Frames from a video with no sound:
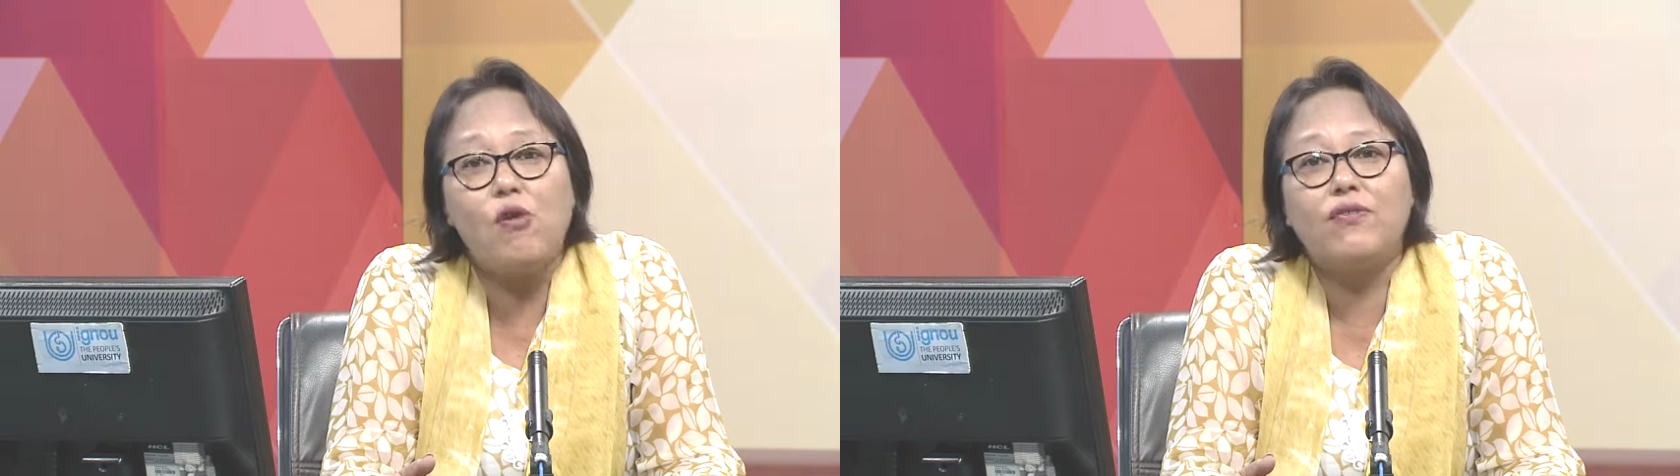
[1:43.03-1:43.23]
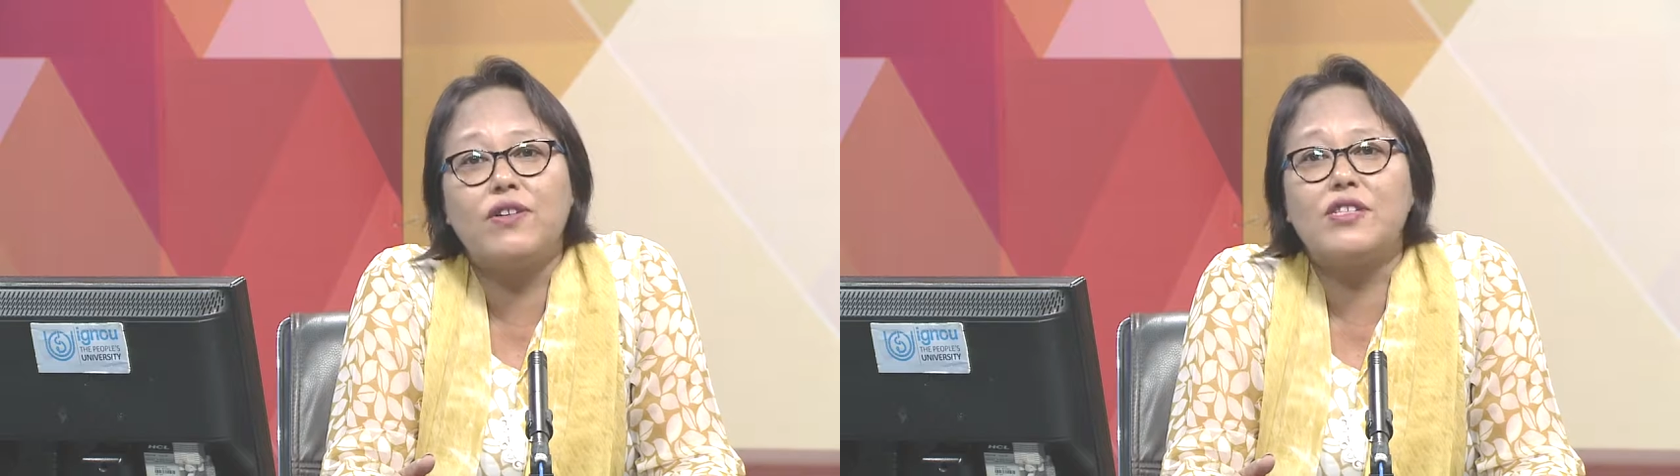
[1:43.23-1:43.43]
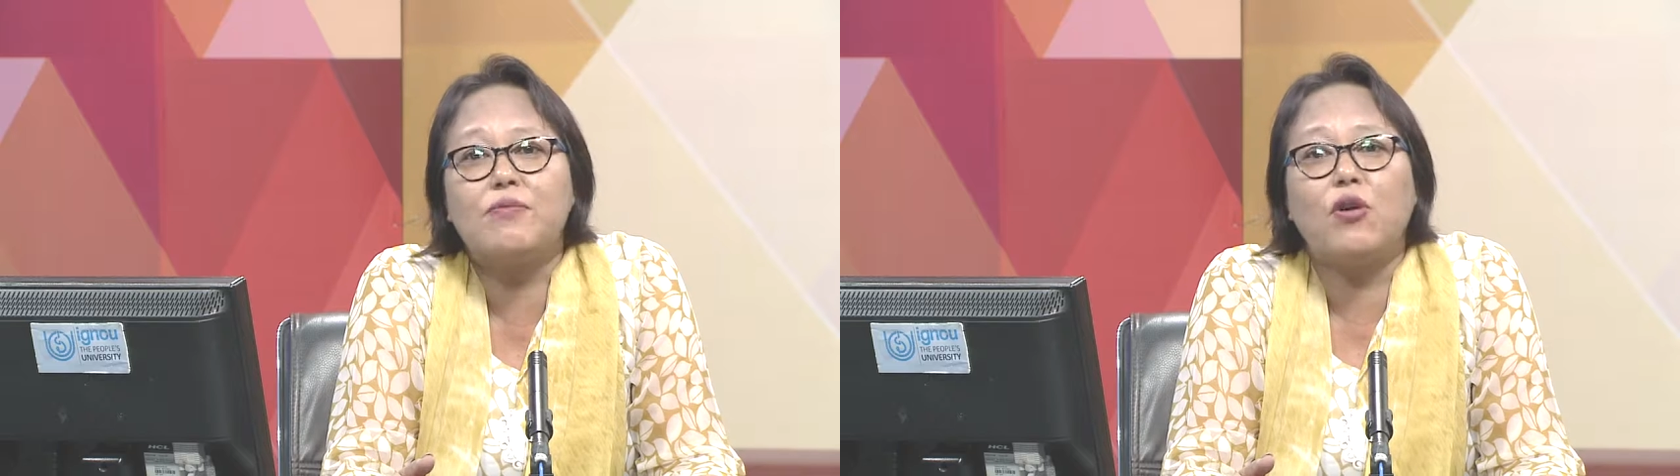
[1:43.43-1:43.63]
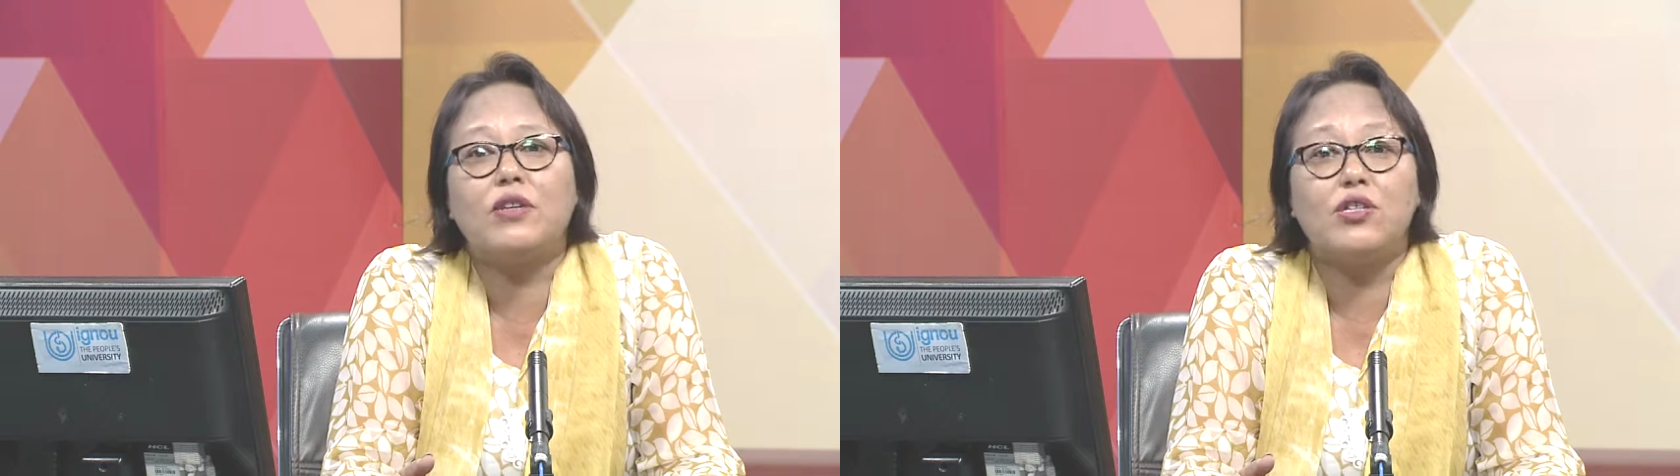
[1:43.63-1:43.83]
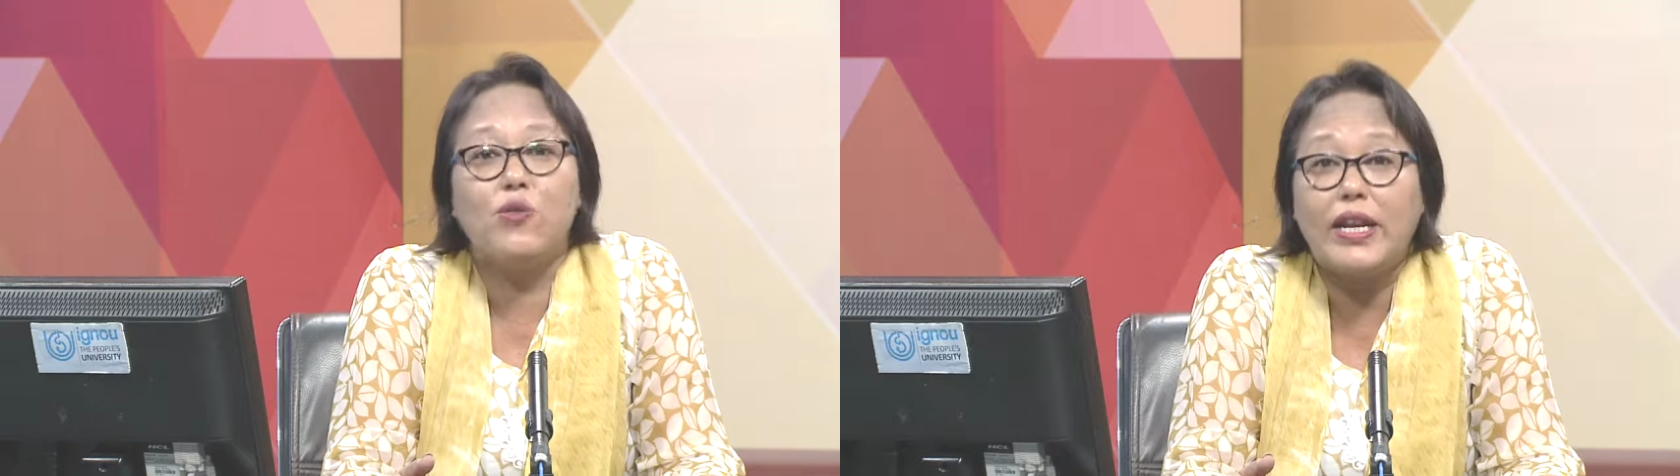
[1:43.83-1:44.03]
offers
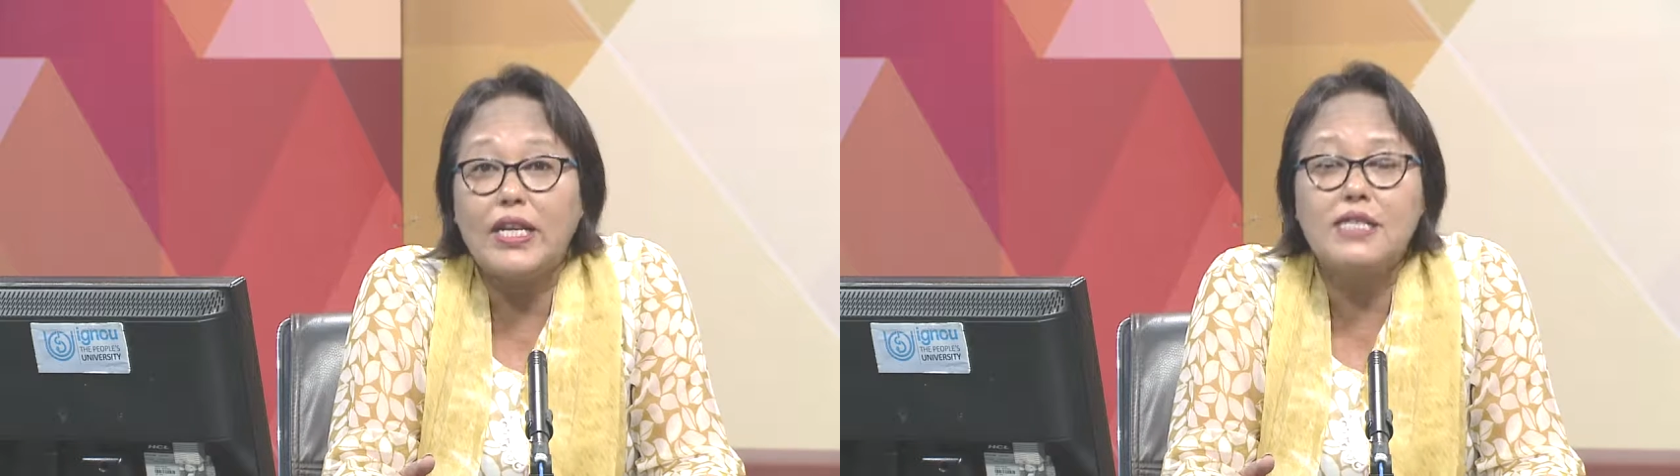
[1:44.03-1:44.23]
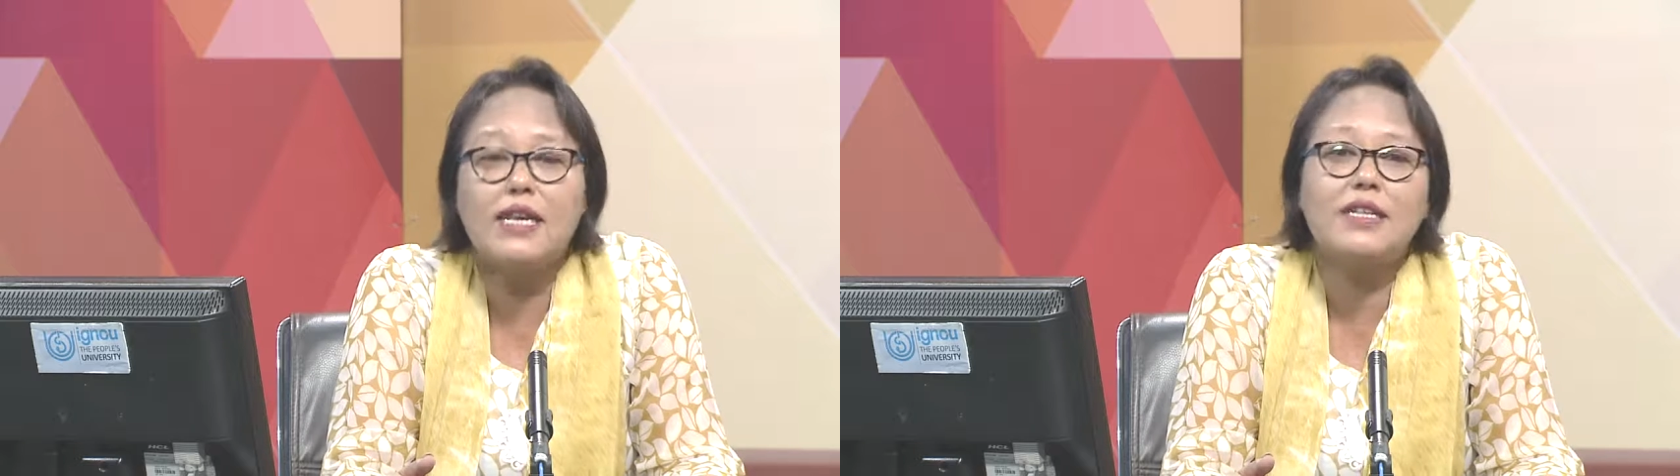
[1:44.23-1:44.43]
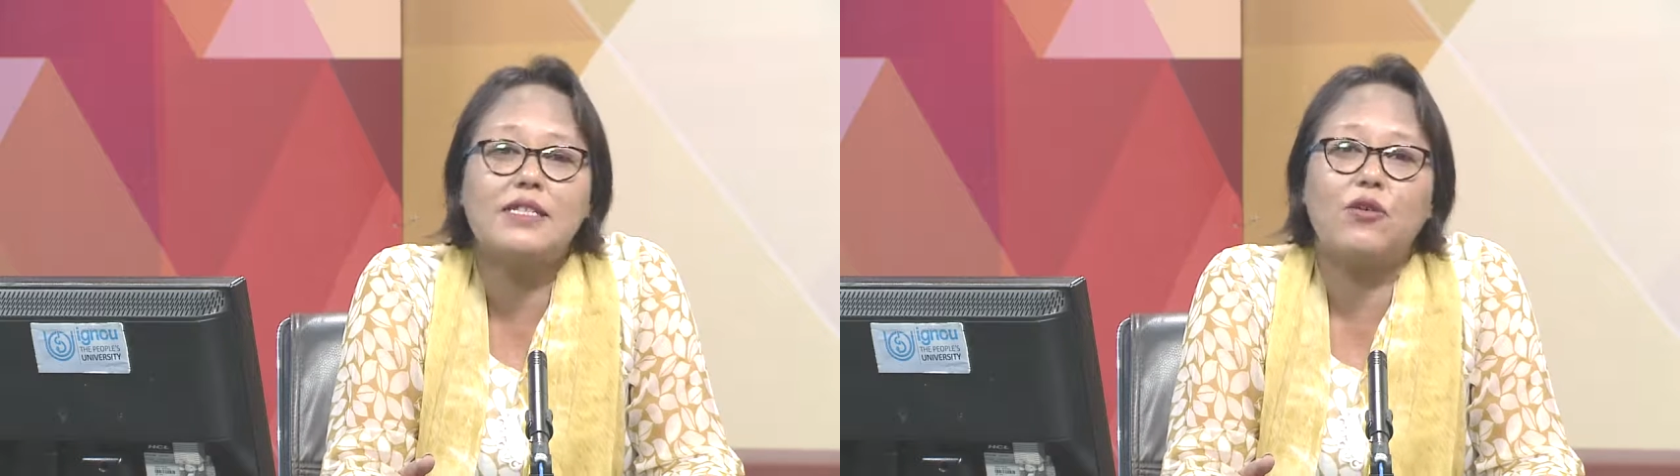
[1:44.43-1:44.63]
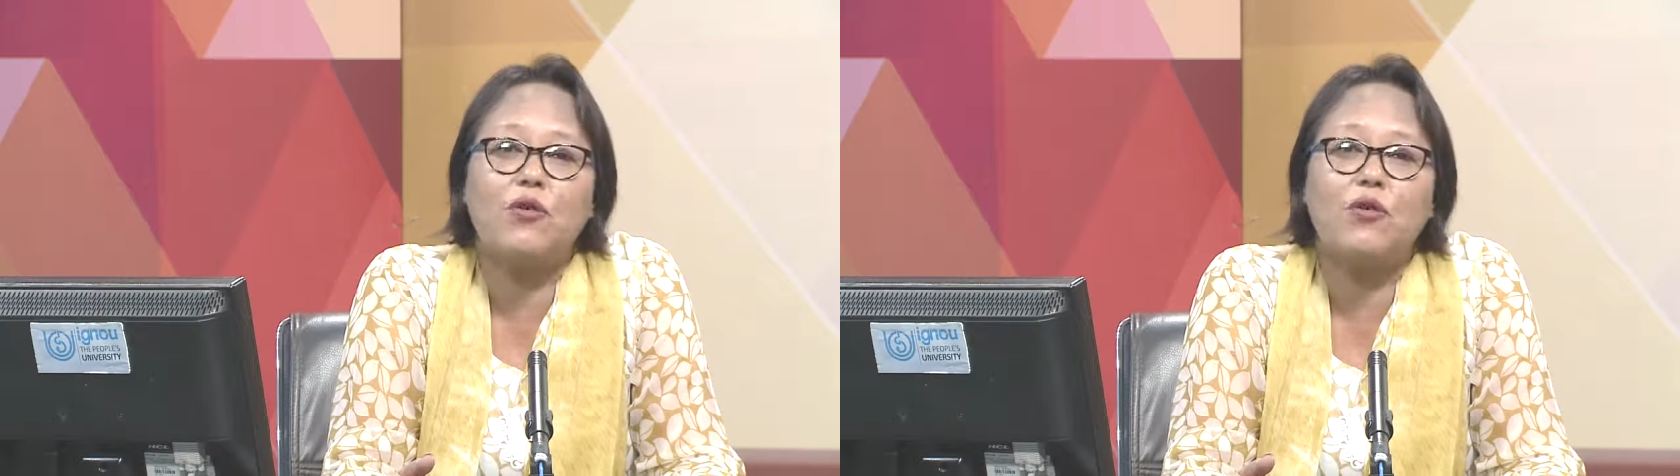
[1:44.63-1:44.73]
more than 26